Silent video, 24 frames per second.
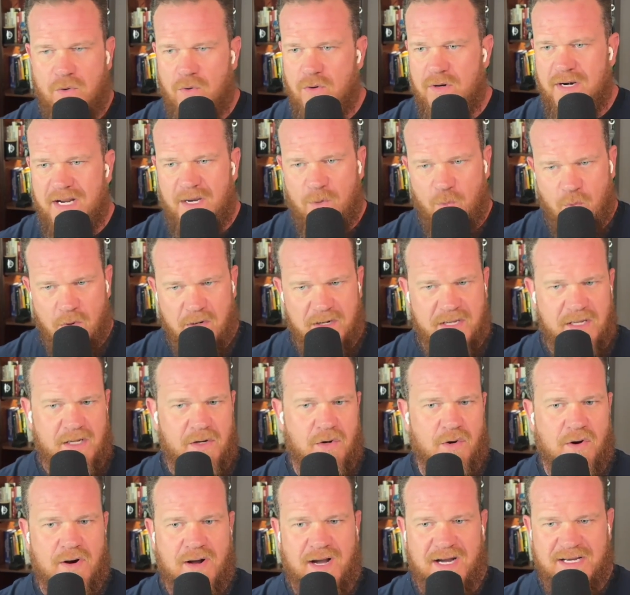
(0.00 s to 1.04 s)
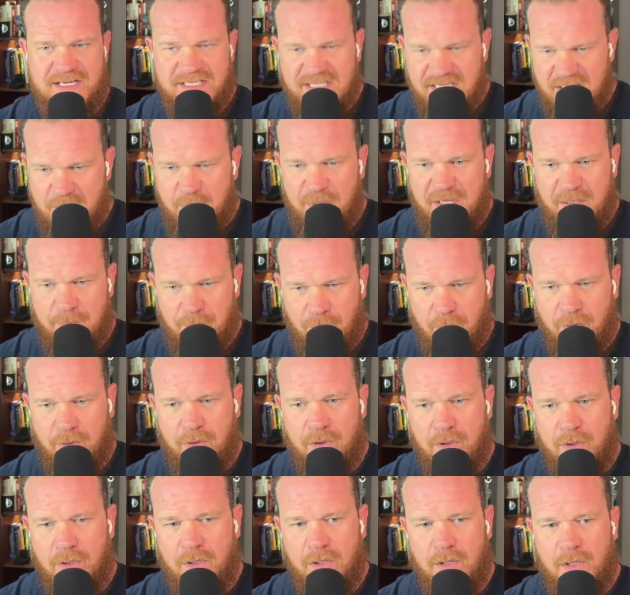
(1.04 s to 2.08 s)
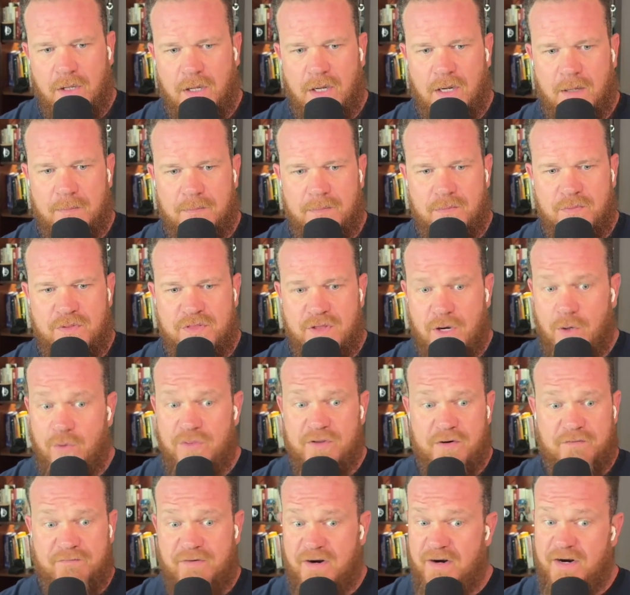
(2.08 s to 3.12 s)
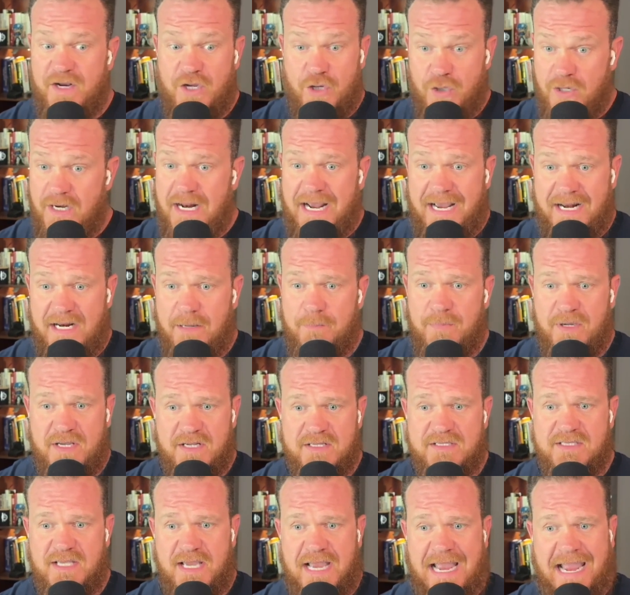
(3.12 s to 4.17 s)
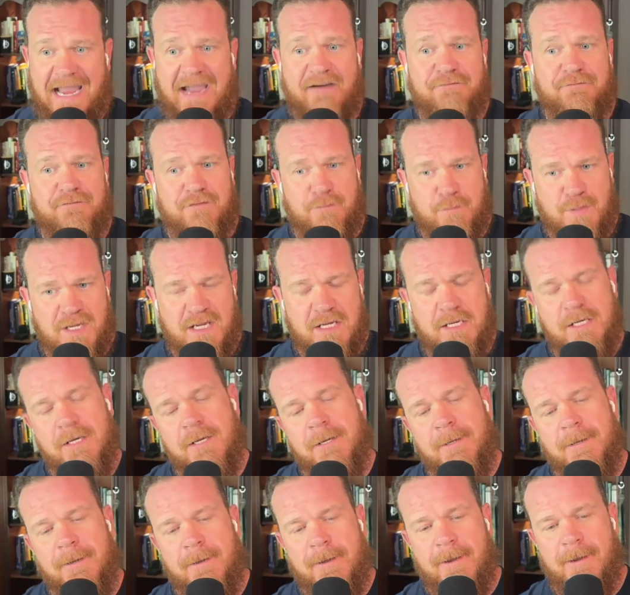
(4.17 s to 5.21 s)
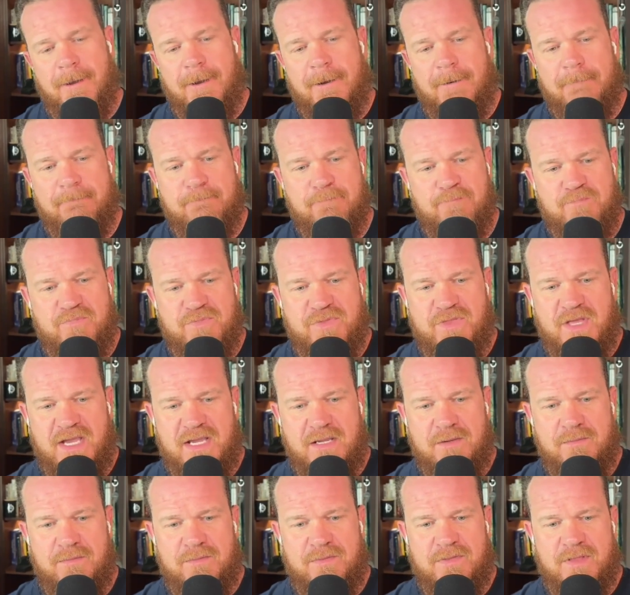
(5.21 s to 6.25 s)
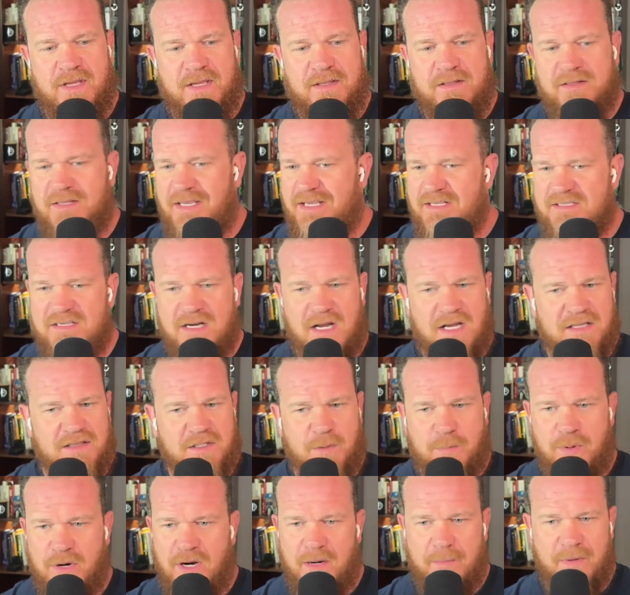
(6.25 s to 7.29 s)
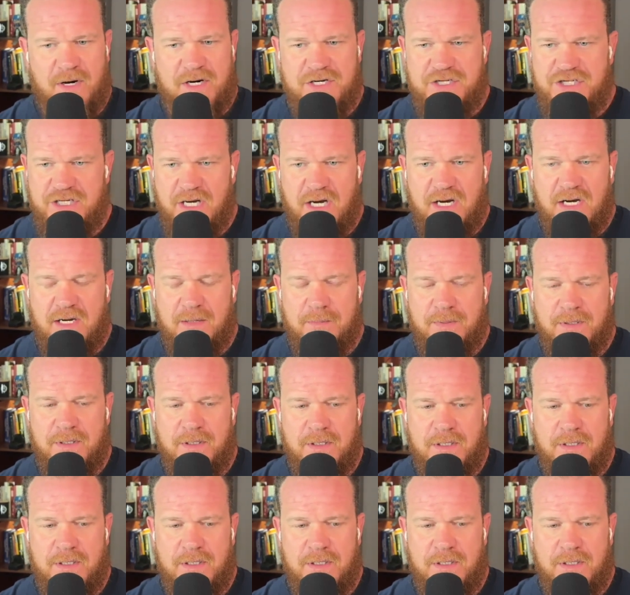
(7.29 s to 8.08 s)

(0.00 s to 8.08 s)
networking or IT people. Though they're very good at it because they have to be, that is not their primary job.